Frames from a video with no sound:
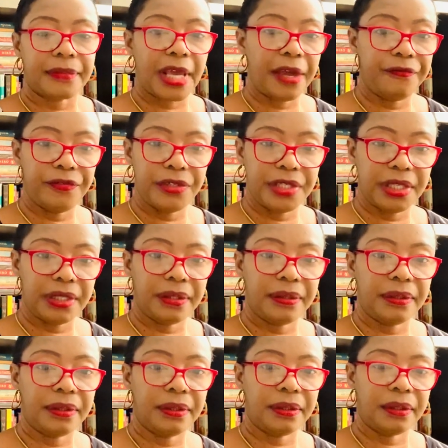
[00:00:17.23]
every day,
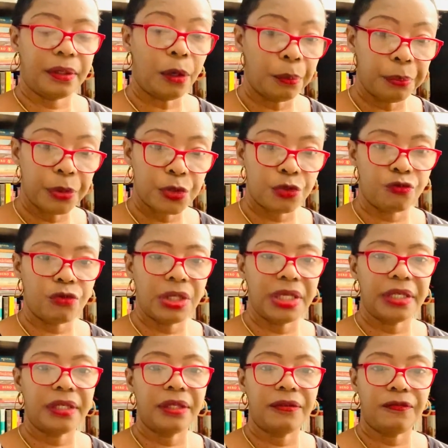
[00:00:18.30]

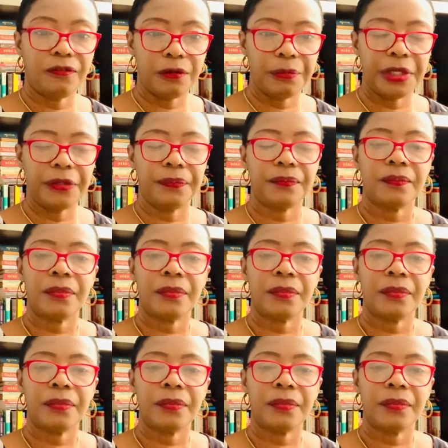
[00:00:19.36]
compulsorily for me?